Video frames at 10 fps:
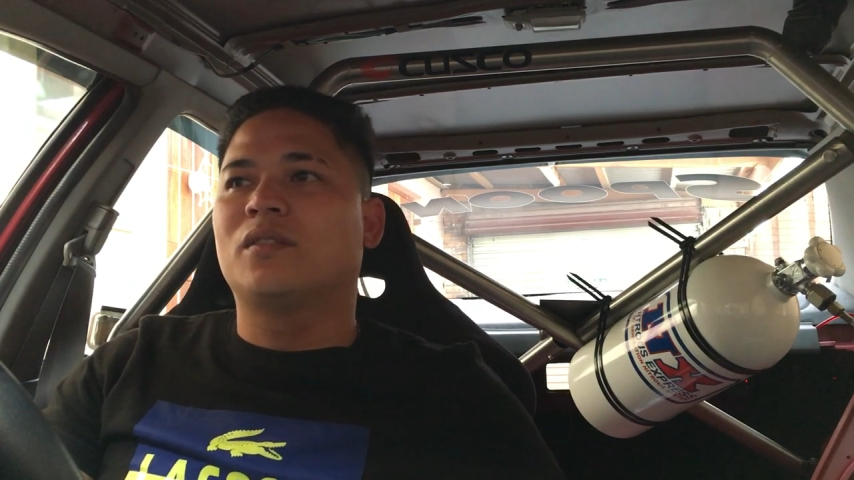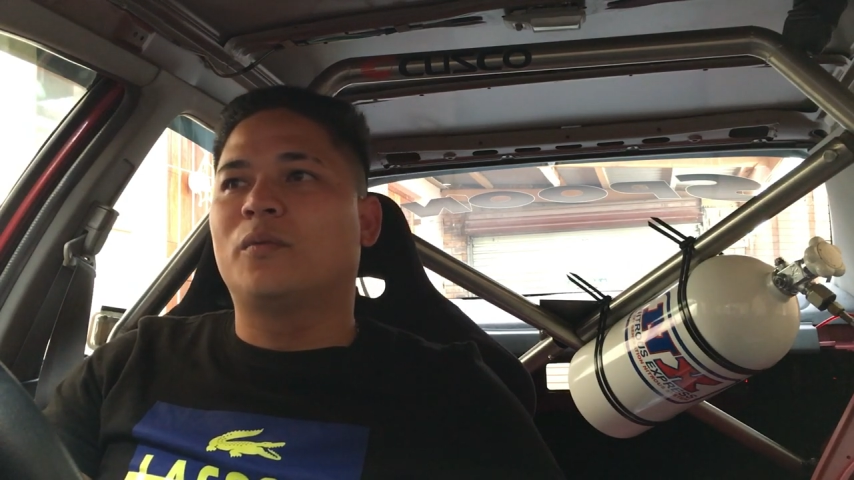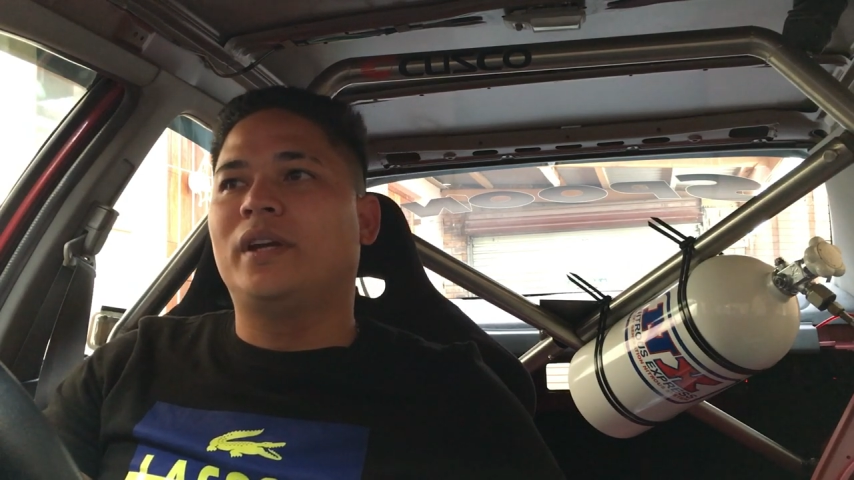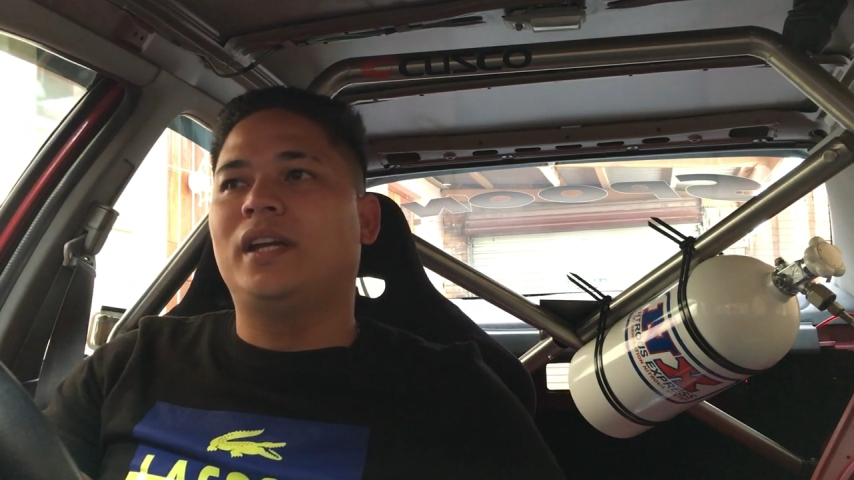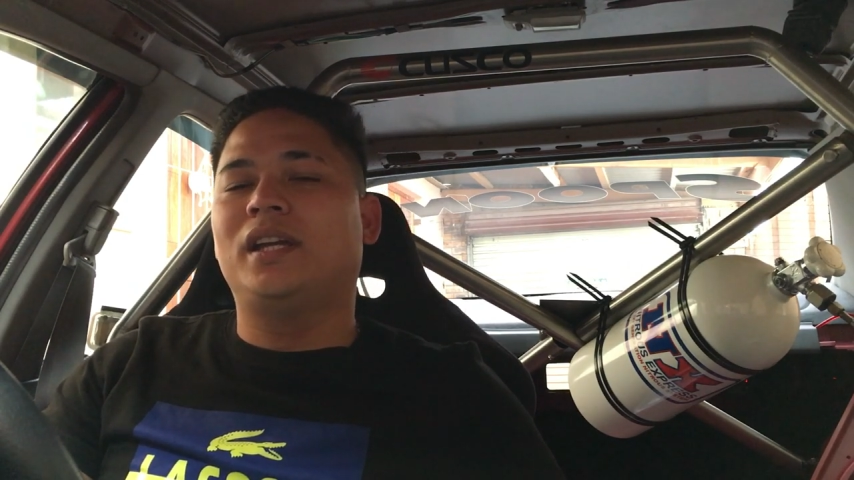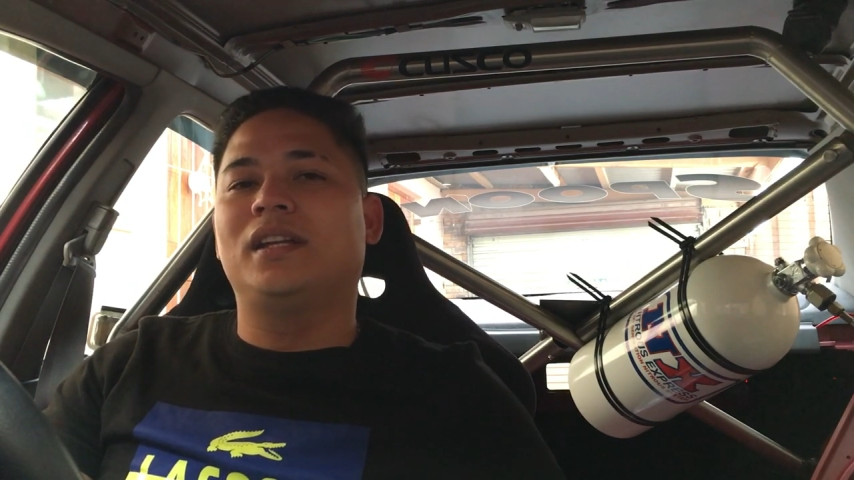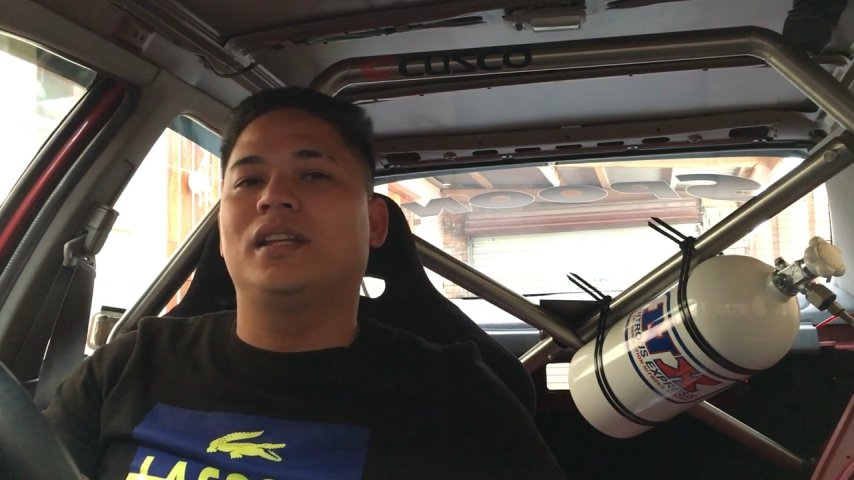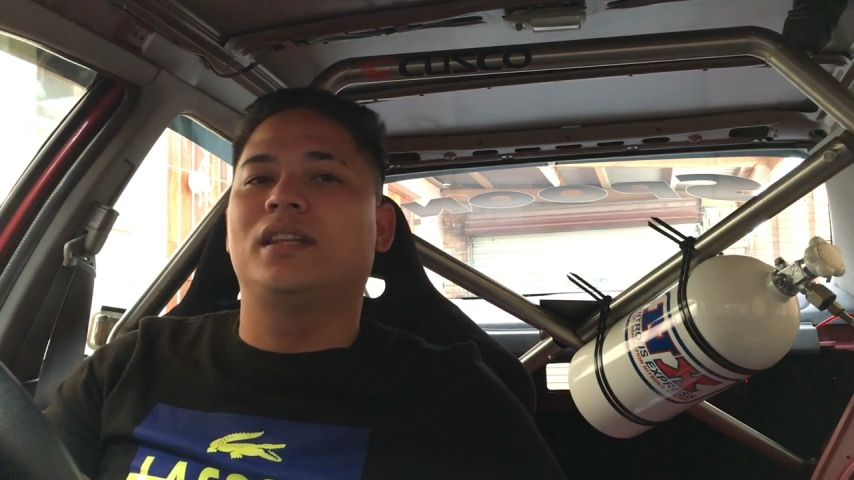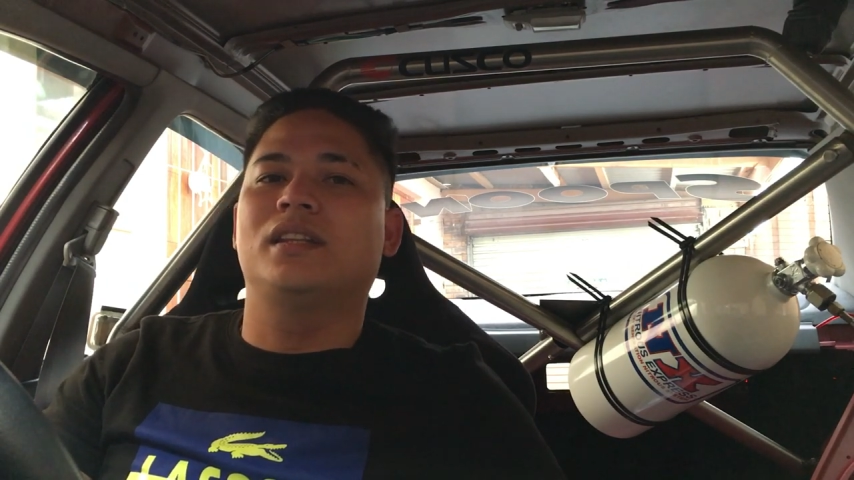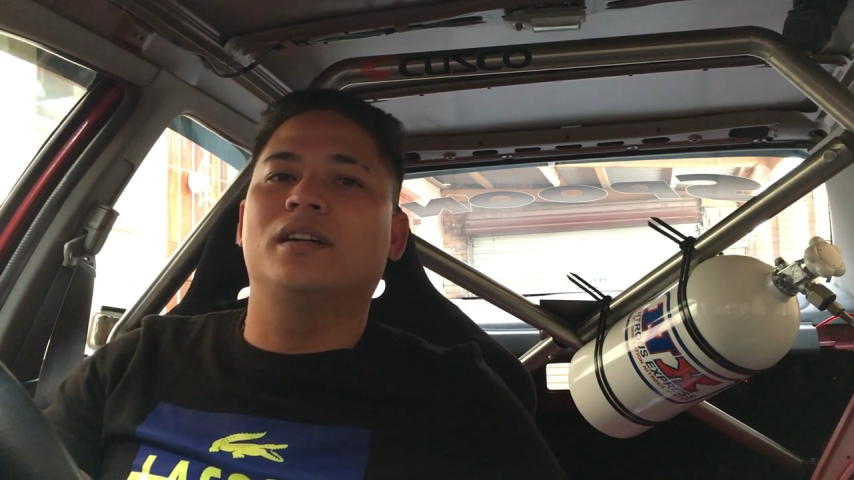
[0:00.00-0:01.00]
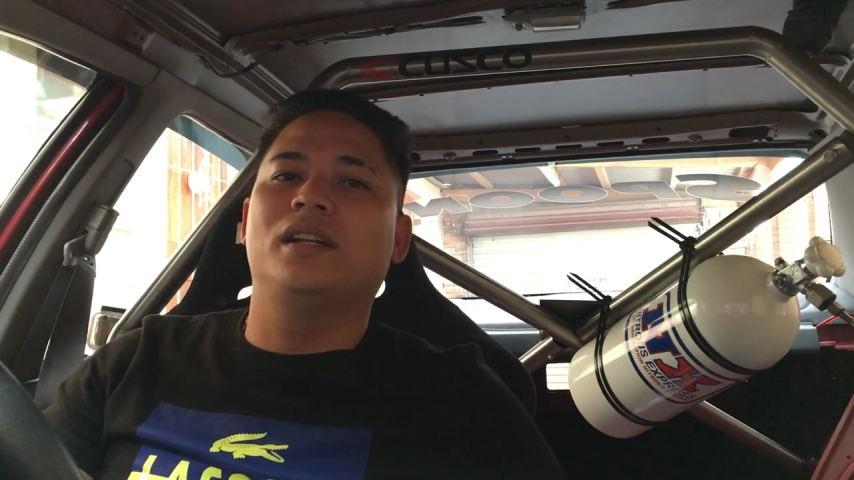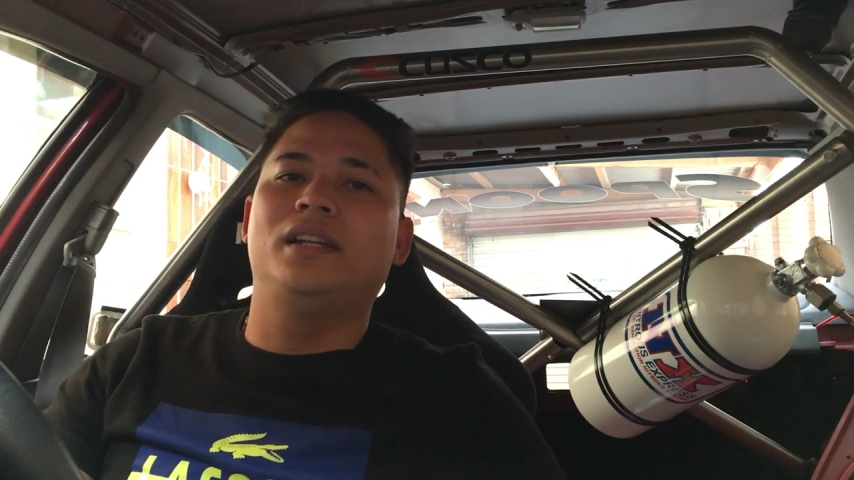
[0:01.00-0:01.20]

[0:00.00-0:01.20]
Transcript: where the